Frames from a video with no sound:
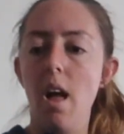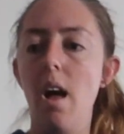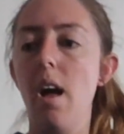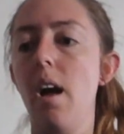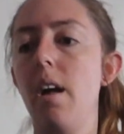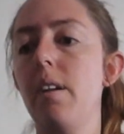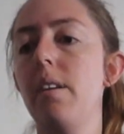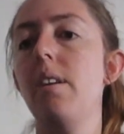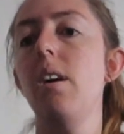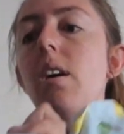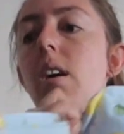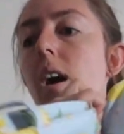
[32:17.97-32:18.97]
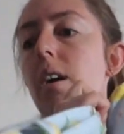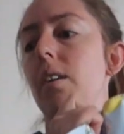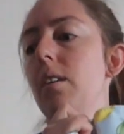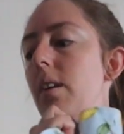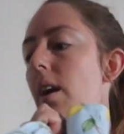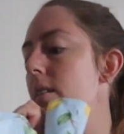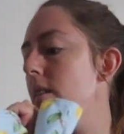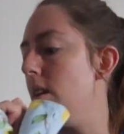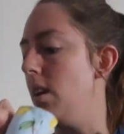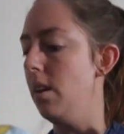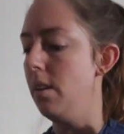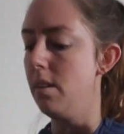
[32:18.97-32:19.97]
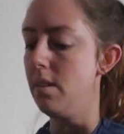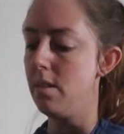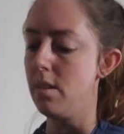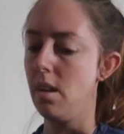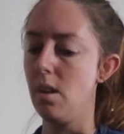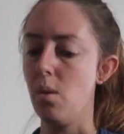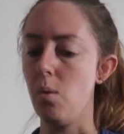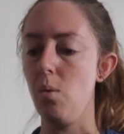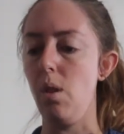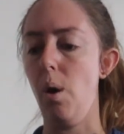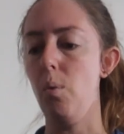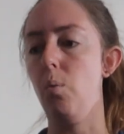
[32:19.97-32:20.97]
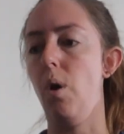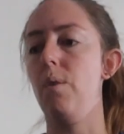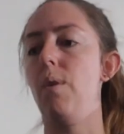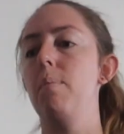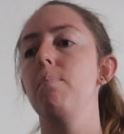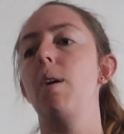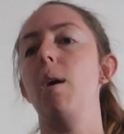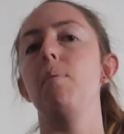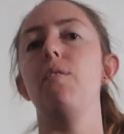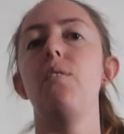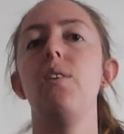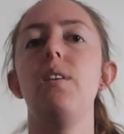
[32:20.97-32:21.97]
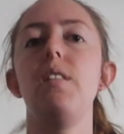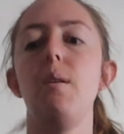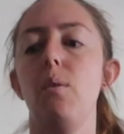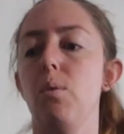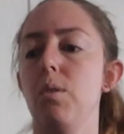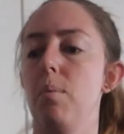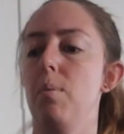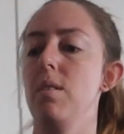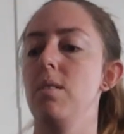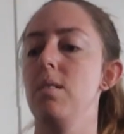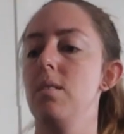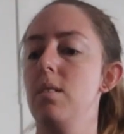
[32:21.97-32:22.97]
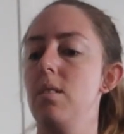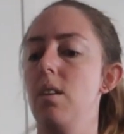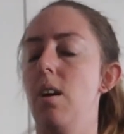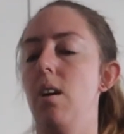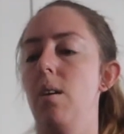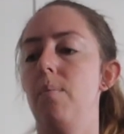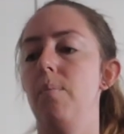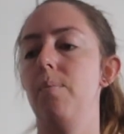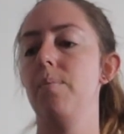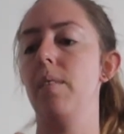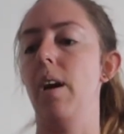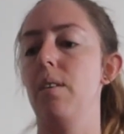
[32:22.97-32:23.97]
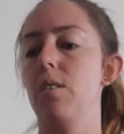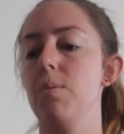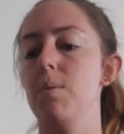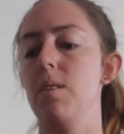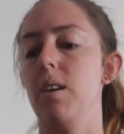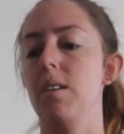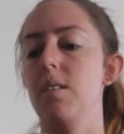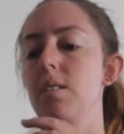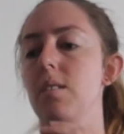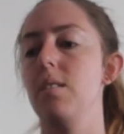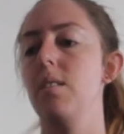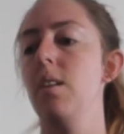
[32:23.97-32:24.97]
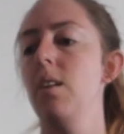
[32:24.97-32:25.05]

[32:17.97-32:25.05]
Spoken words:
And I get the kids like one wrapping paper for all their presents at Christmas, so they can just,